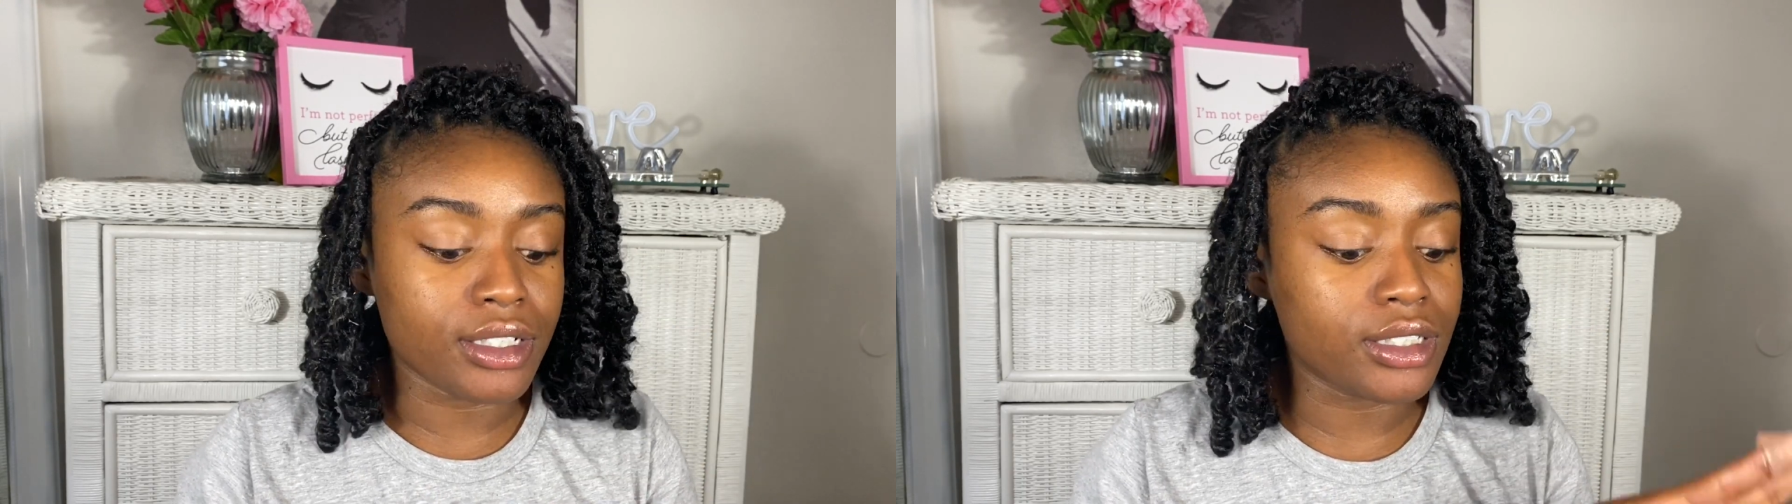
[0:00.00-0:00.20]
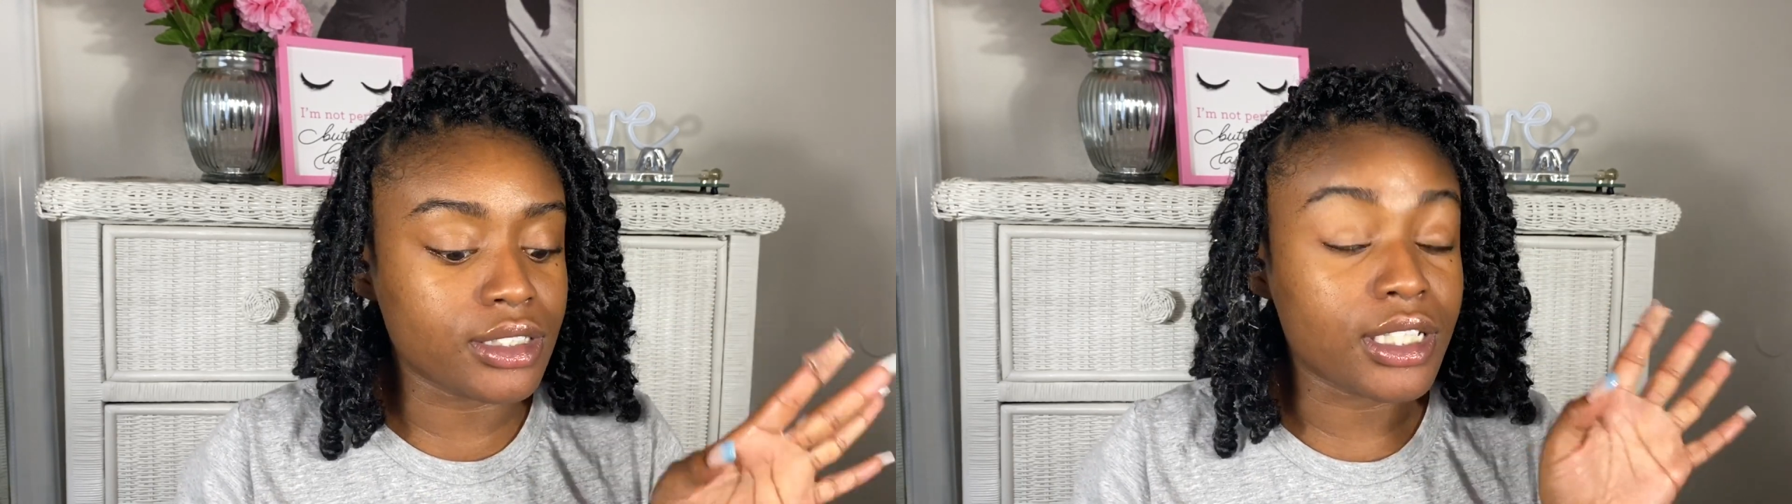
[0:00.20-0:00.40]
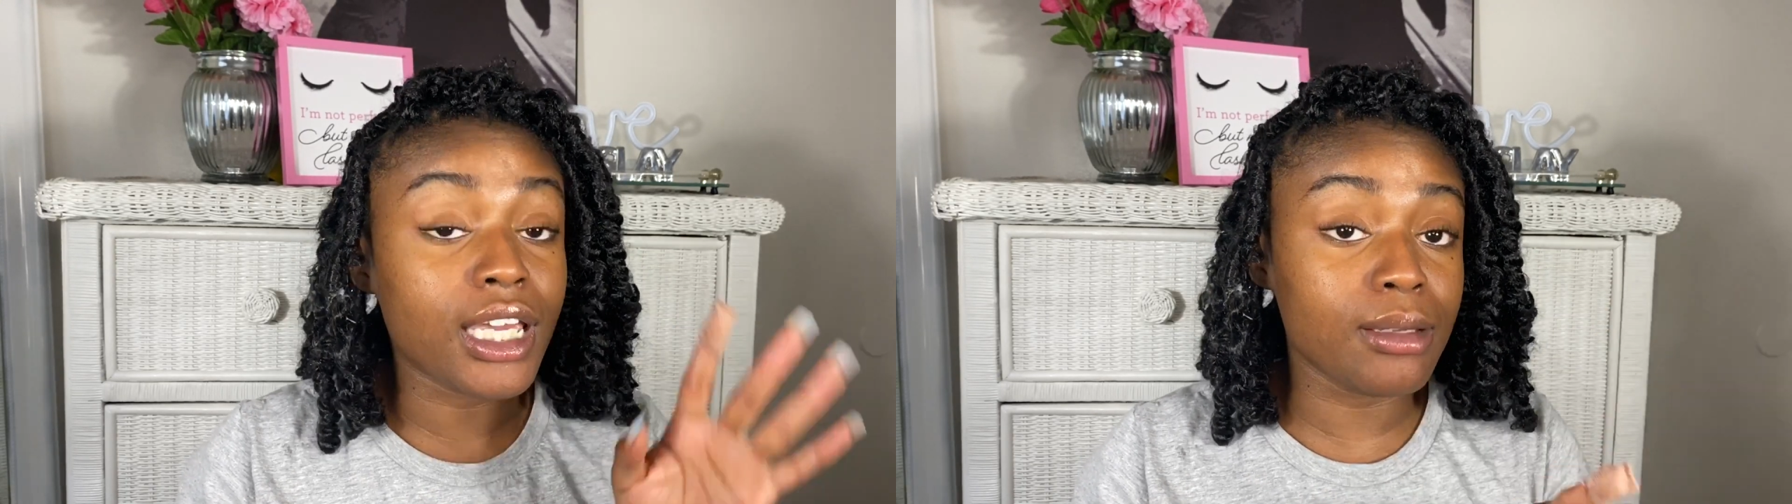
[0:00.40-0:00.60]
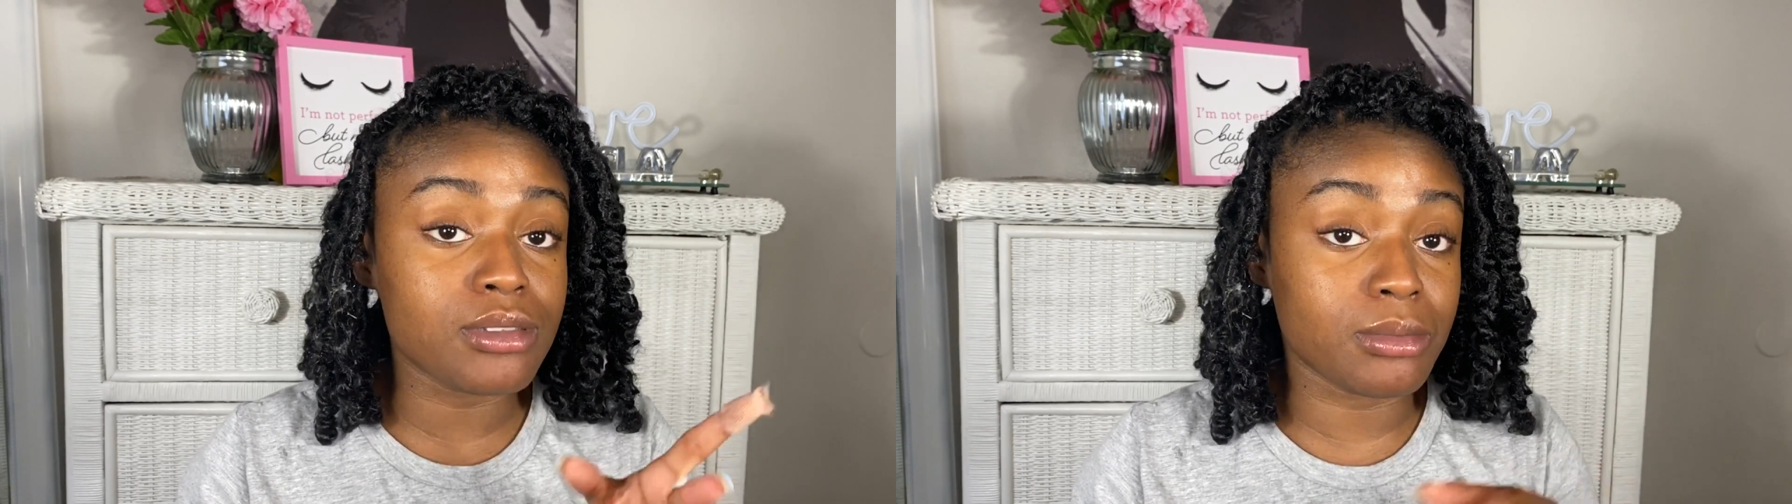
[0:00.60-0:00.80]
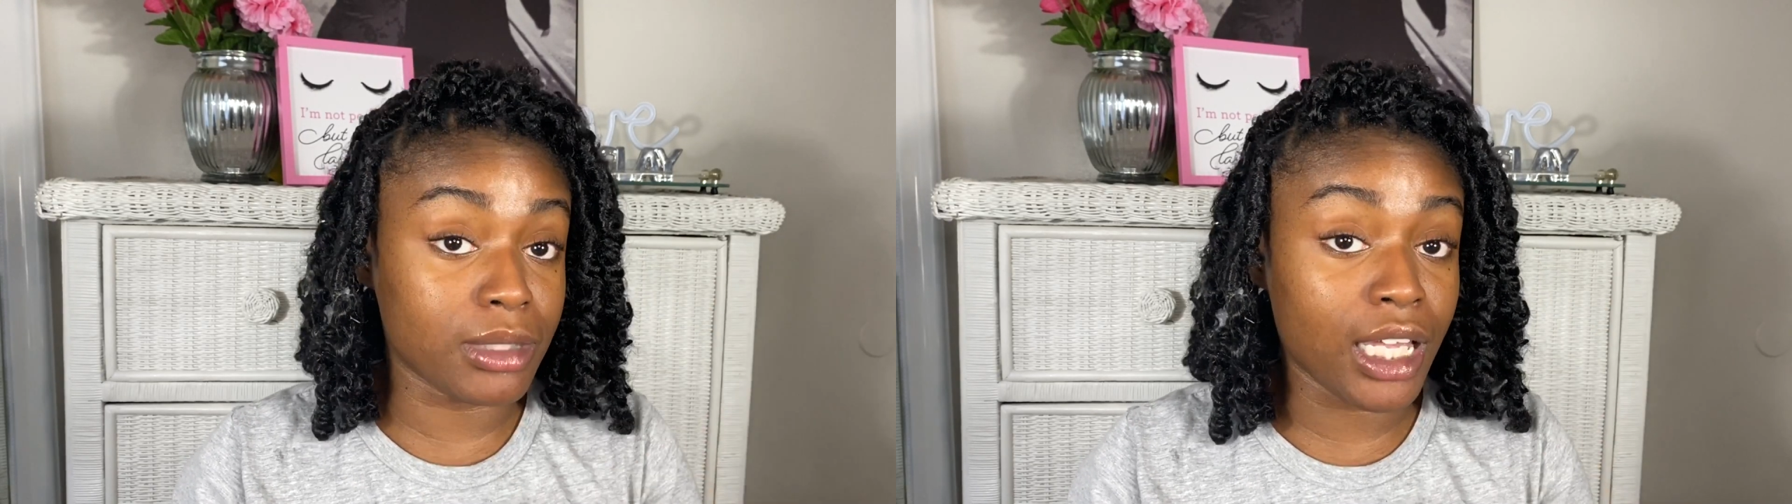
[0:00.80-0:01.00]
and
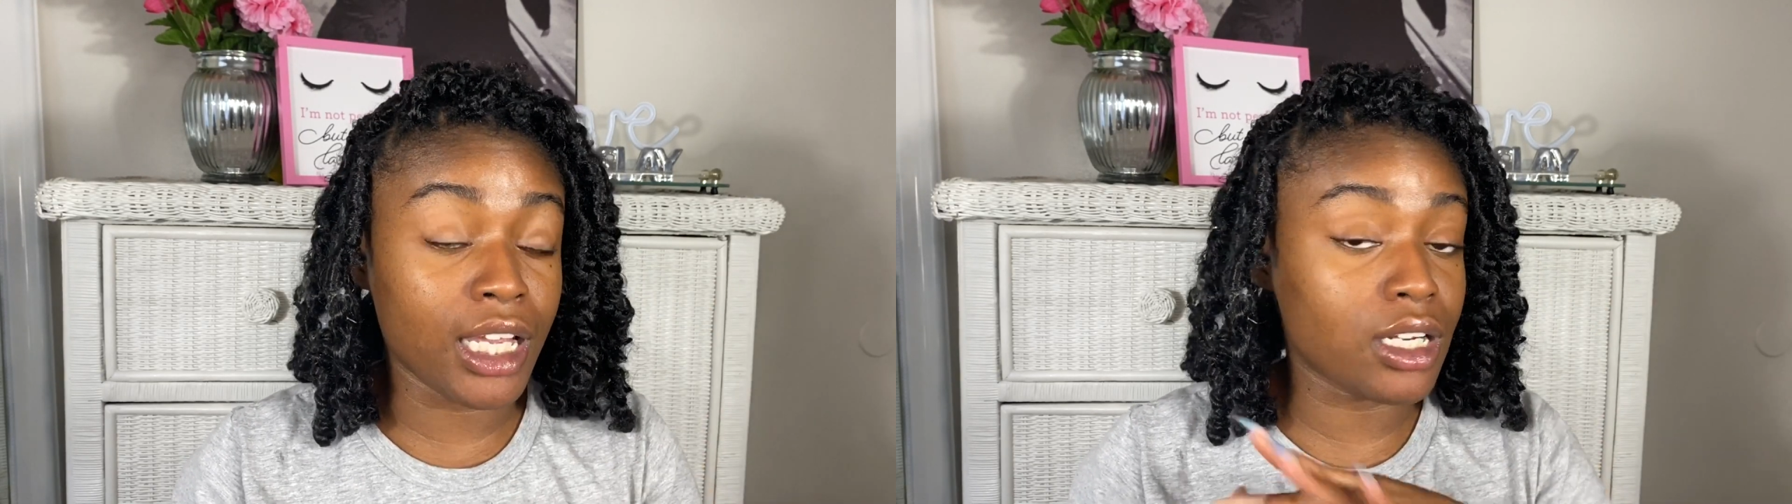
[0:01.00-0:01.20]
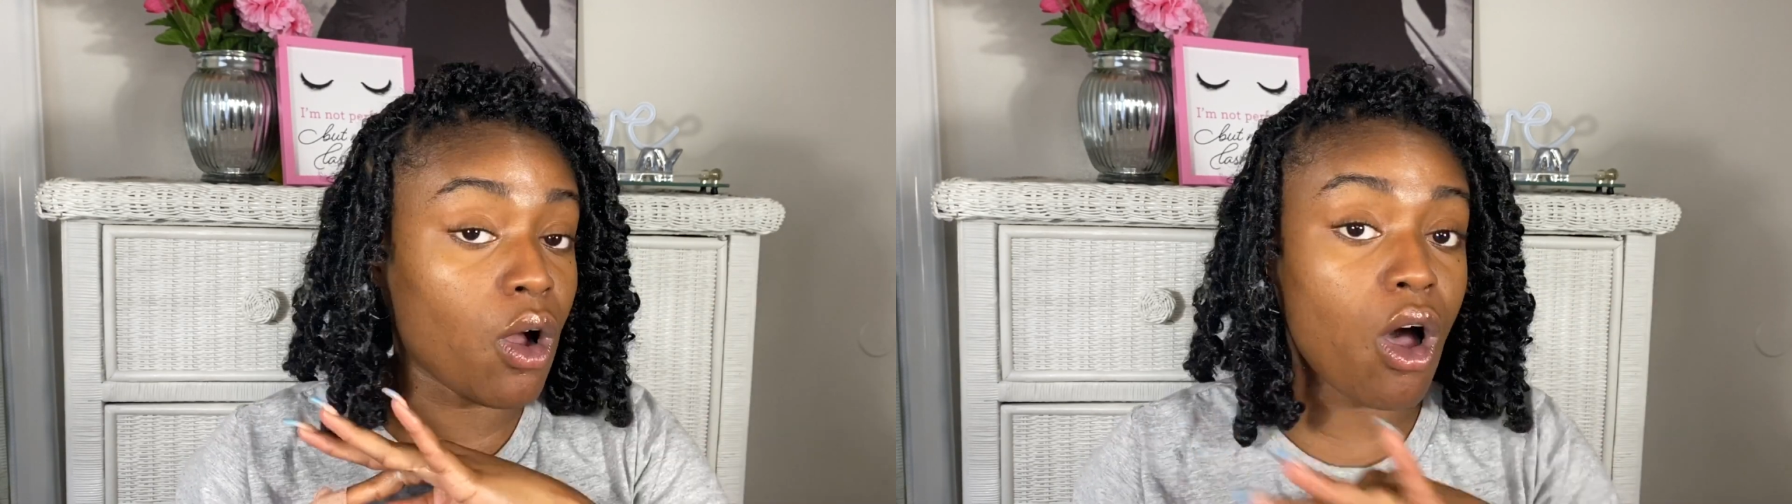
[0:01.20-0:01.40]
keeps them laid